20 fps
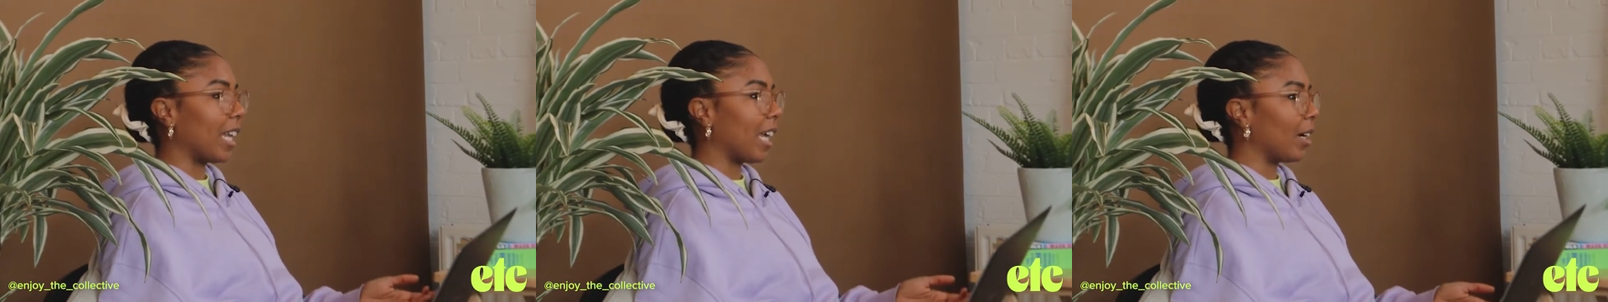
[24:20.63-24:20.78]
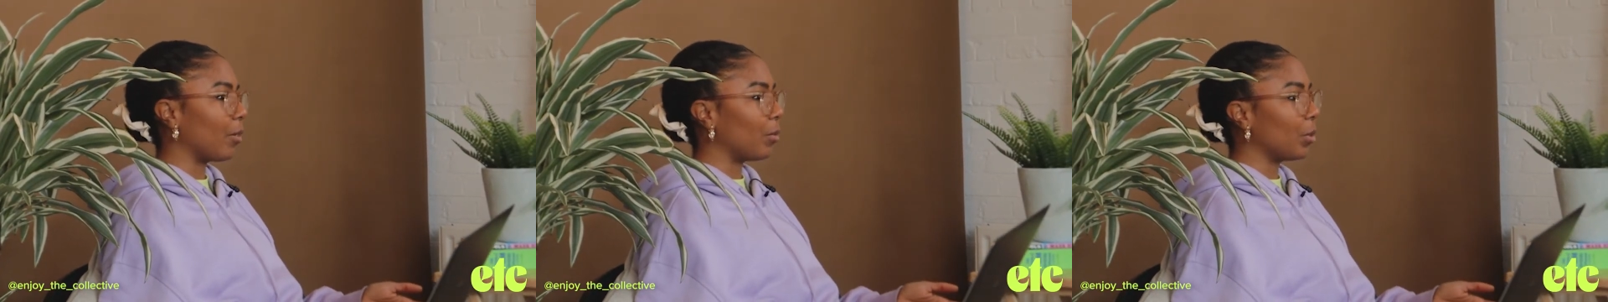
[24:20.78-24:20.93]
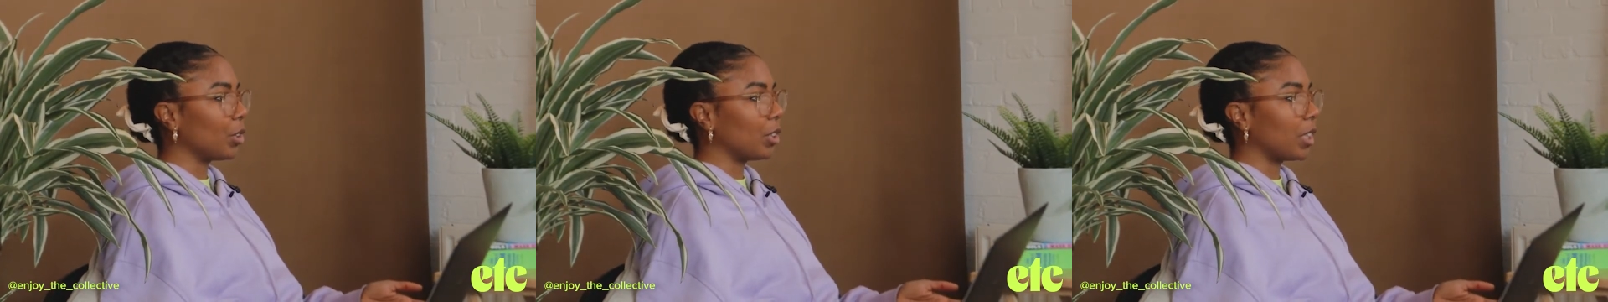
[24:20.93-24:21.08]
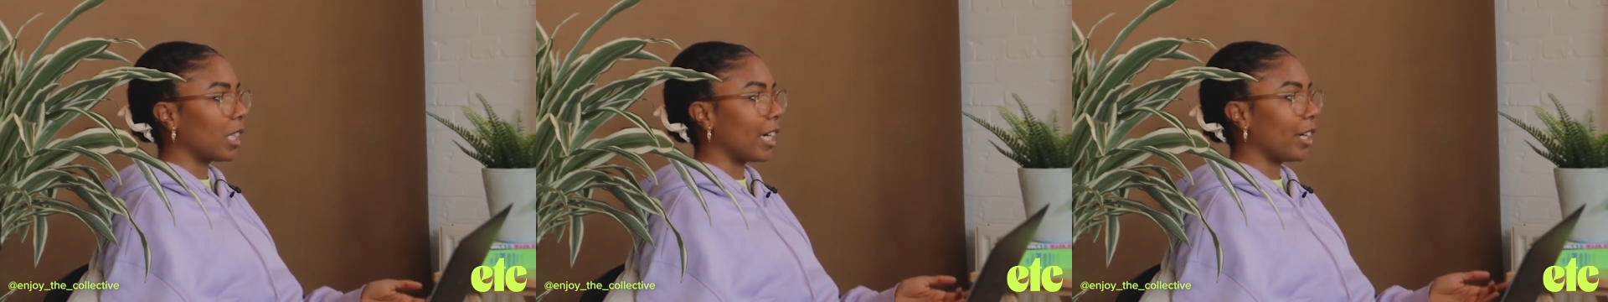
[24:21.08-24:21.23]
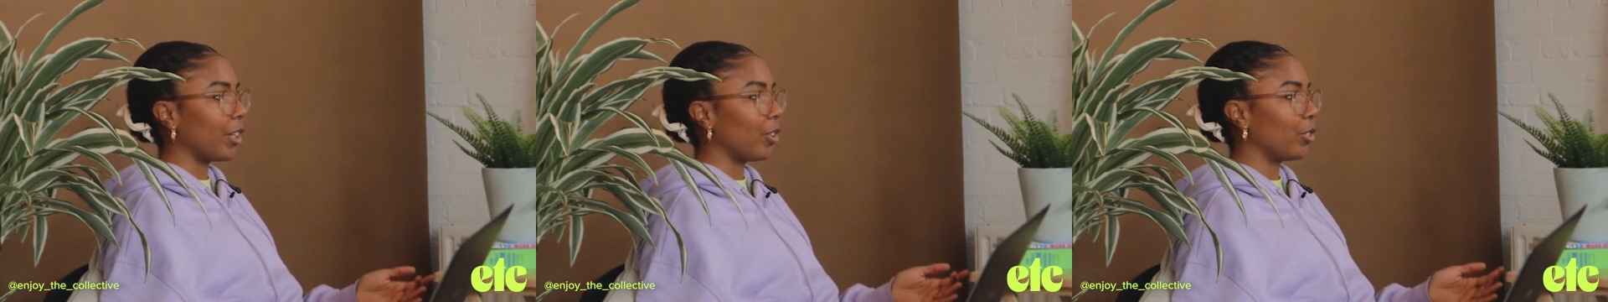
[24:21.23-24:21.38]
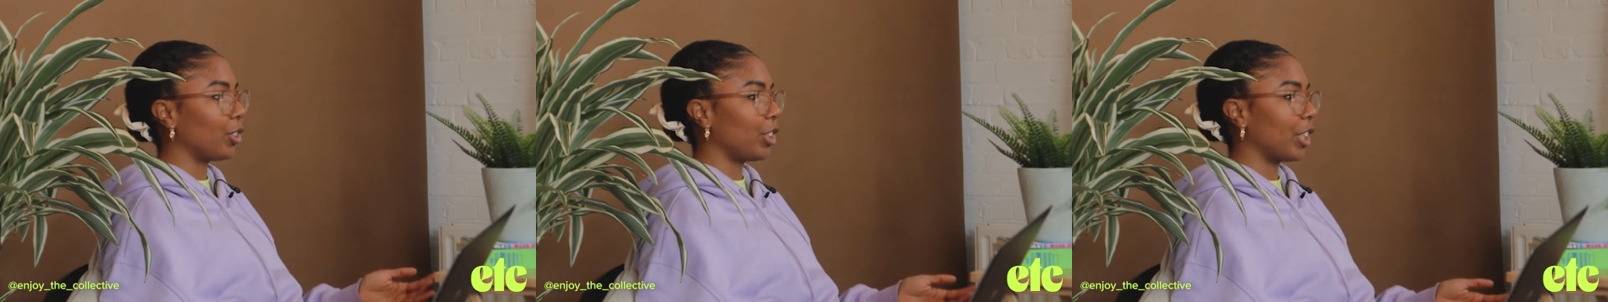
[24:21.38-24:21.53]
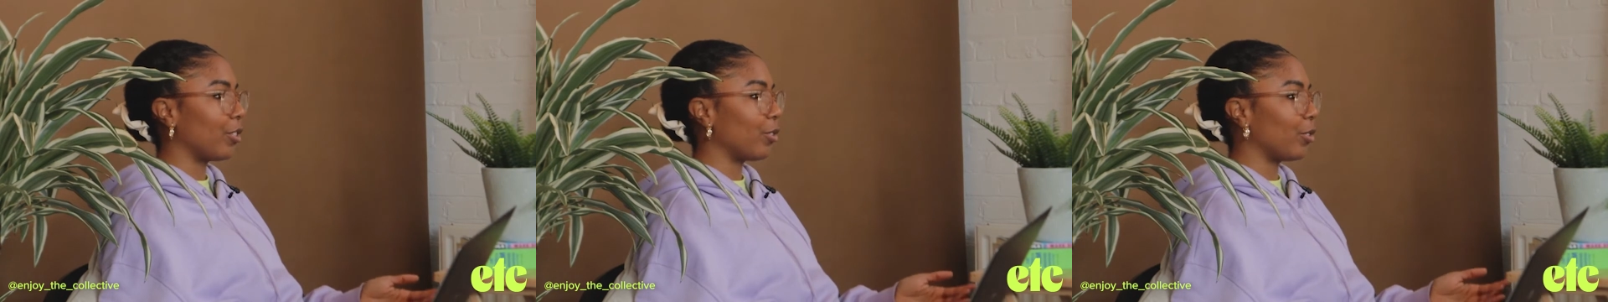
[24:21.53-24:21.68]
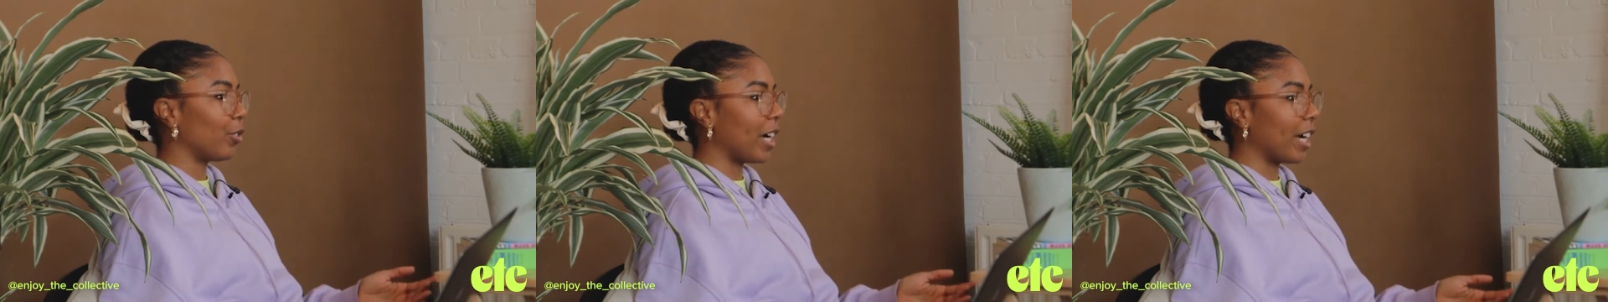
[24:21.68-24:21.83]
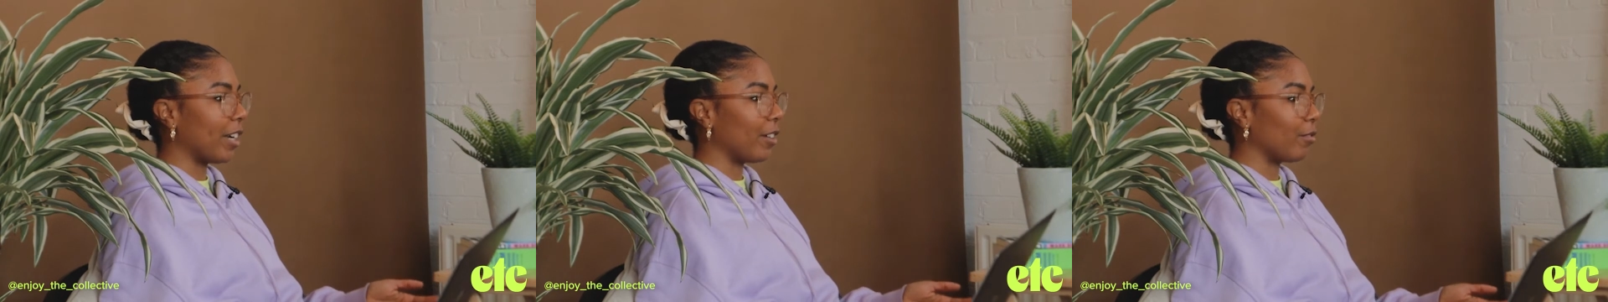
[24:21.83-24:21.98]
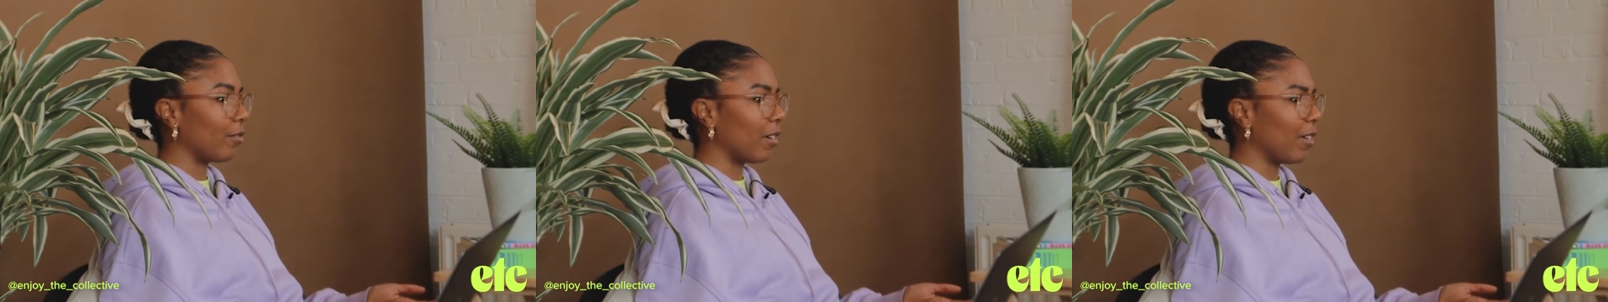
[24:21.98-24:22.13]
like what's like your general
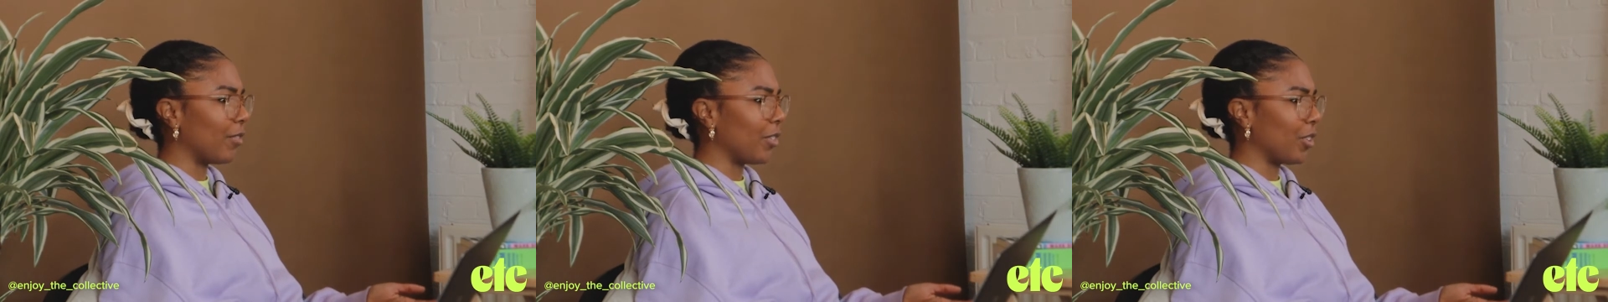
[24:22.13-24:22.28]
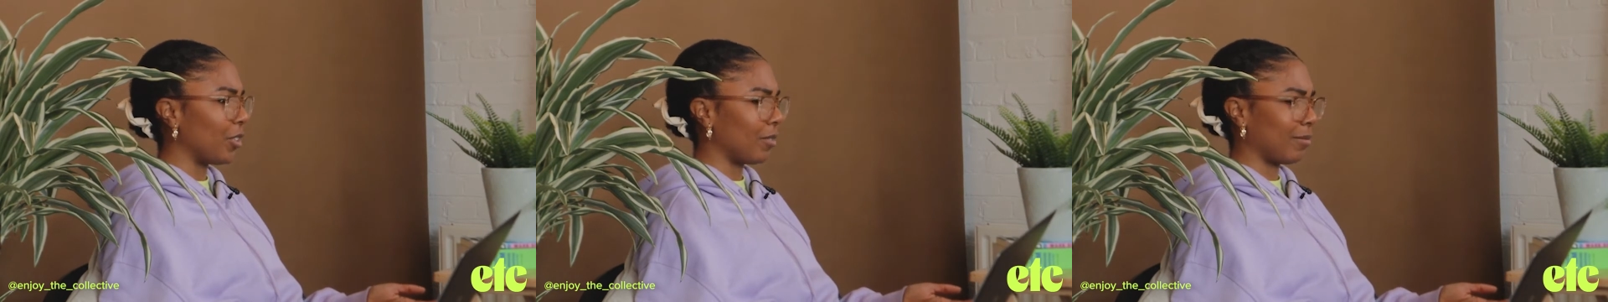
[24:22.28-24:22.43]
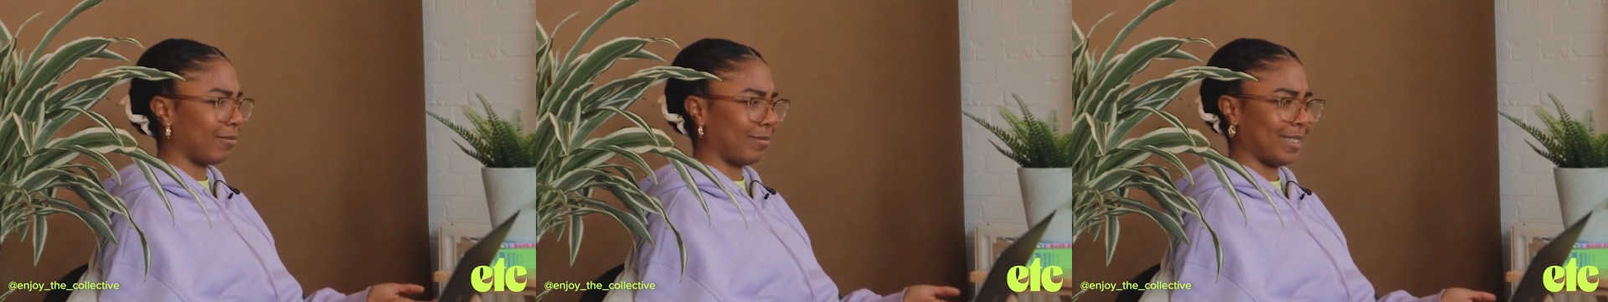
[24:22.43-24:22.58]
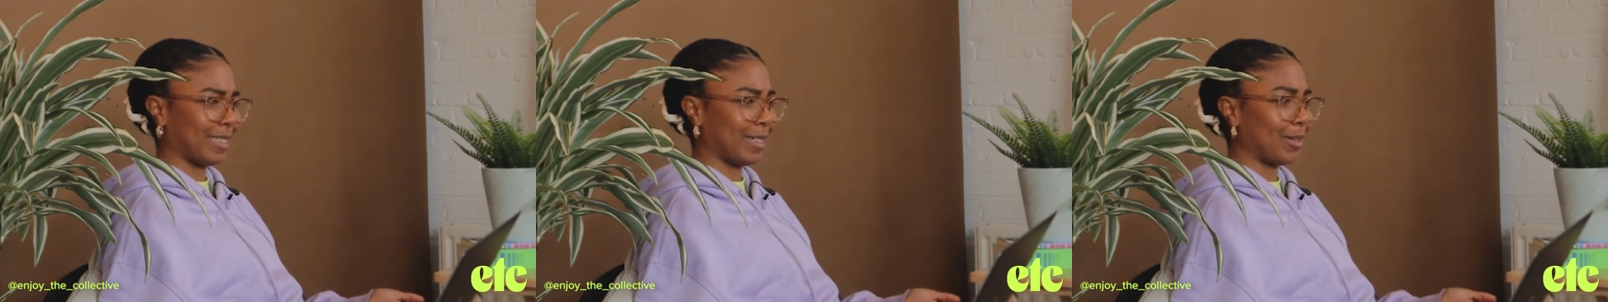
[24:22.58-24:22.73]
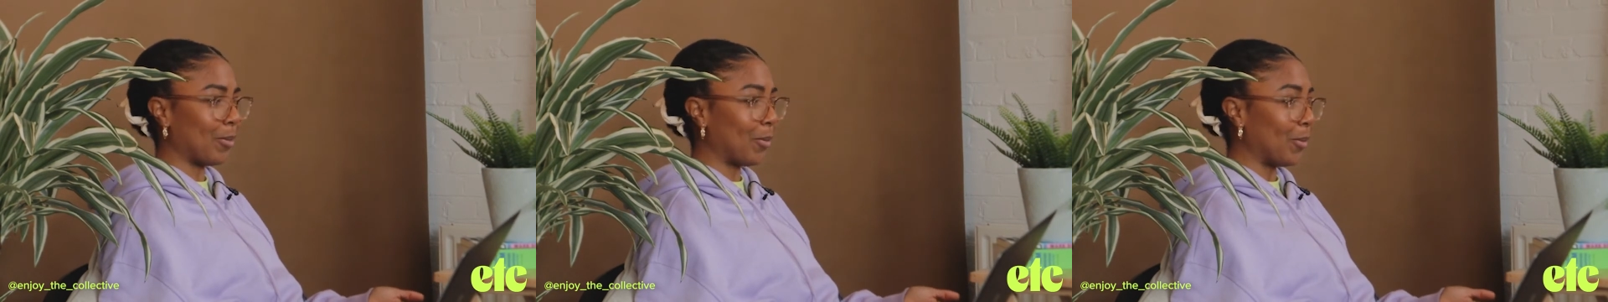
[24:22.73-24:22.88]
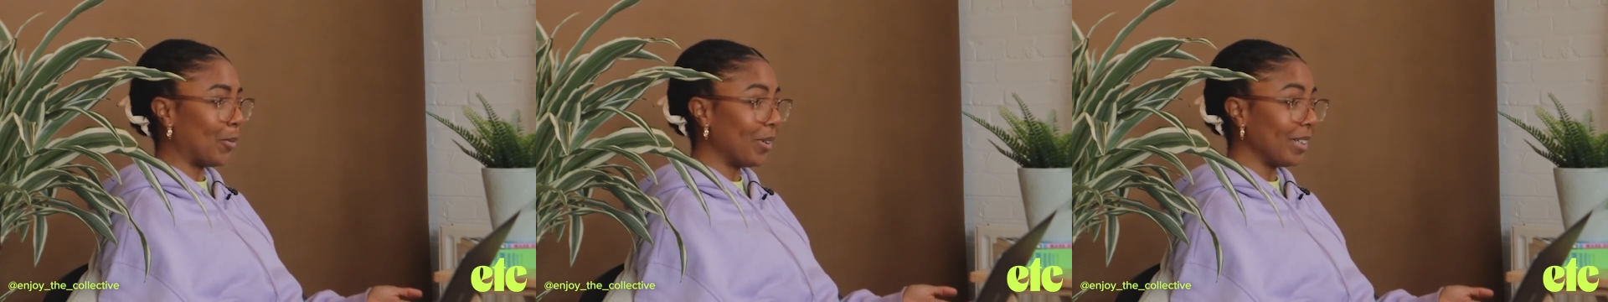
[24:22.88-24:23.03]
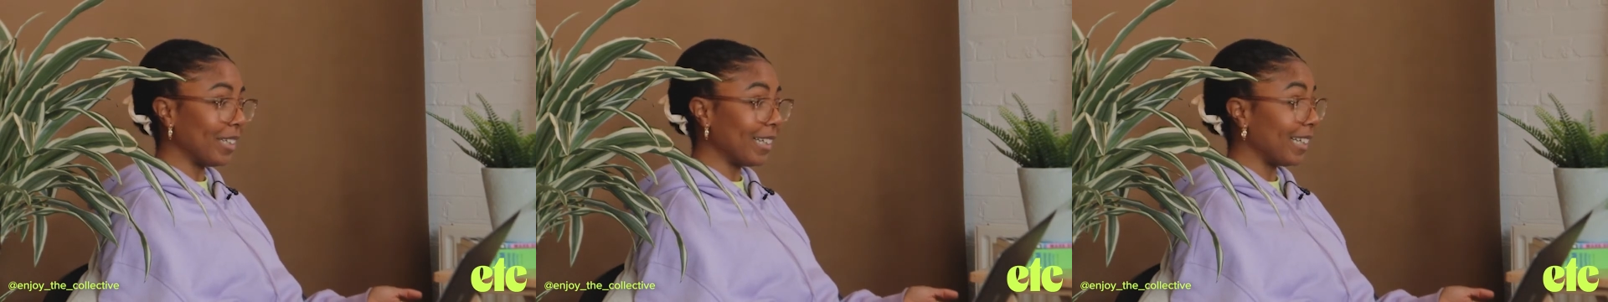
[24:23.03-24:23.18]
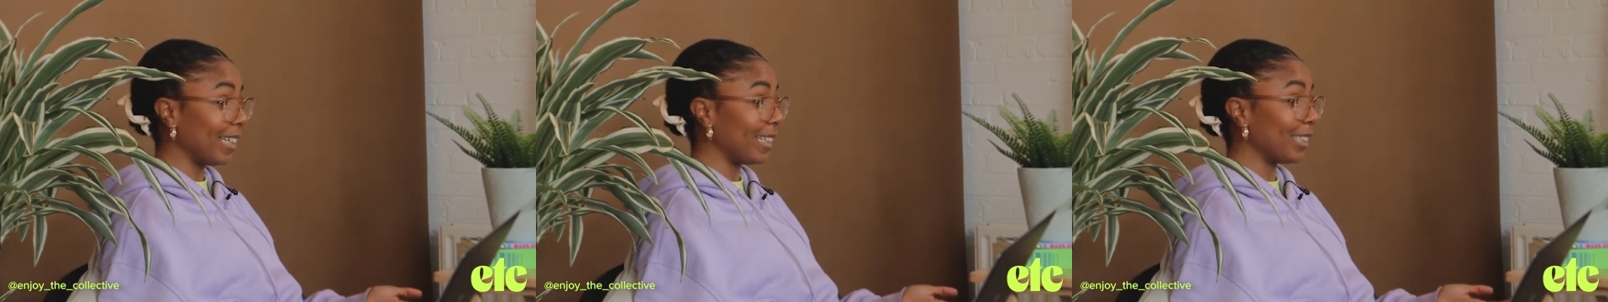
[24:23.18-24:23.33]
kind of revenue? I was like, what?